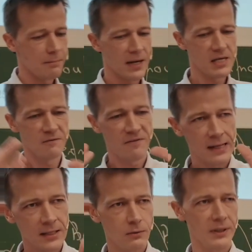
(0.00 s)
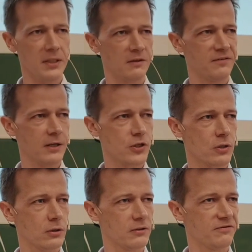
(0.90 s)
by evaluating a function
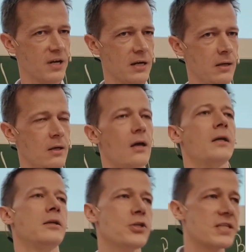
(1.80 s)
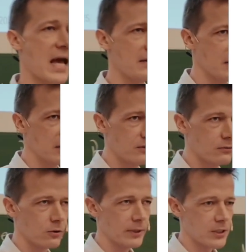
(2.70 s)
called phi and then just adding it
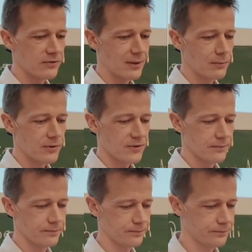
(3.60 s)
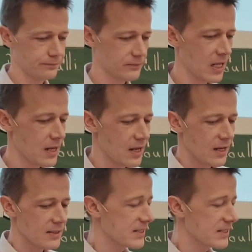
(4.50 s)
to a bunch of numbers. This